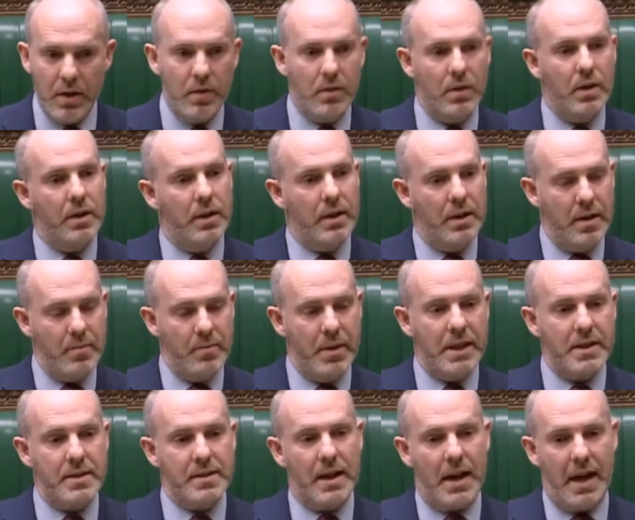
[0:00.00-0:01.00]
that
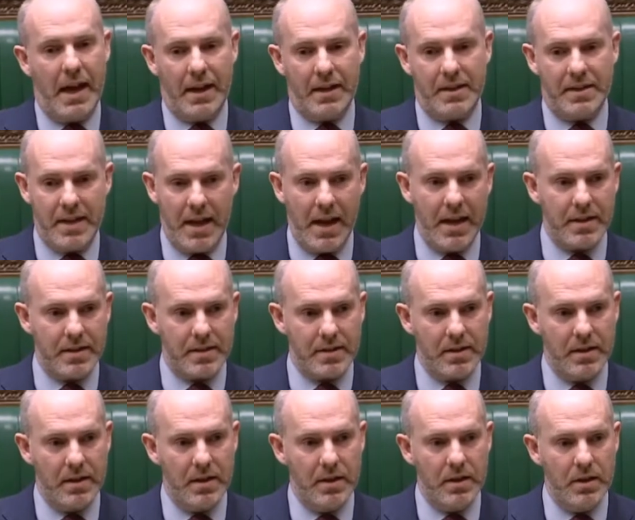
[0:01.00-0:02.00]
limits
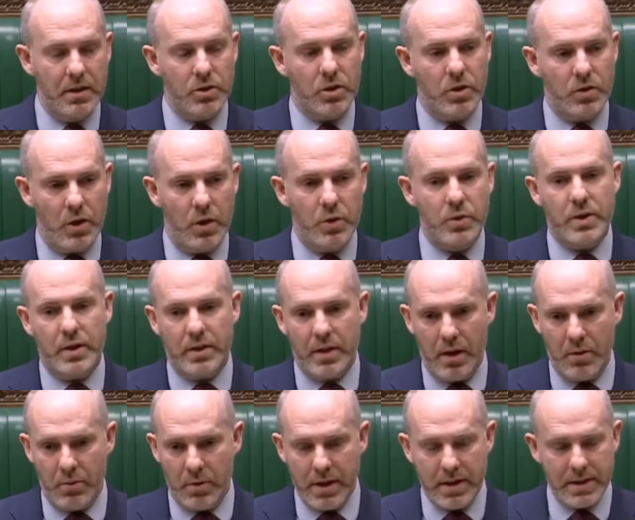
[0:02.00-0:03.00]
access to those that
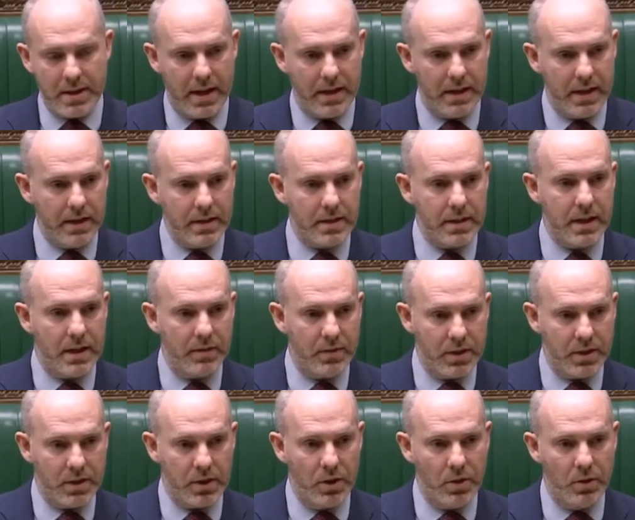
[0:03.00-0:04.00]
they were intending to give
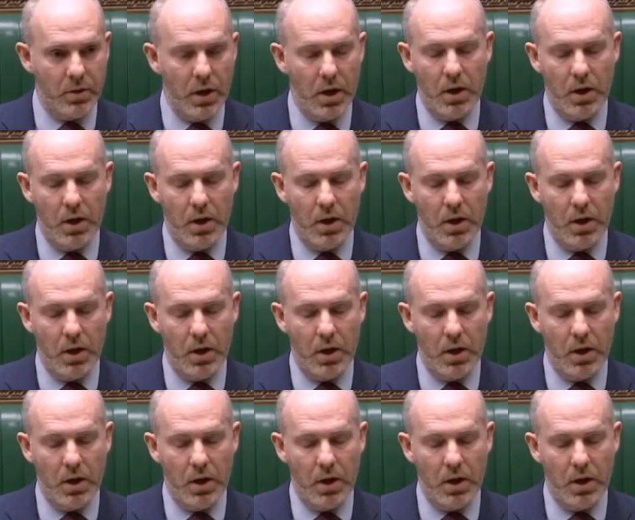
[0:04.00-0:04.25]
it to,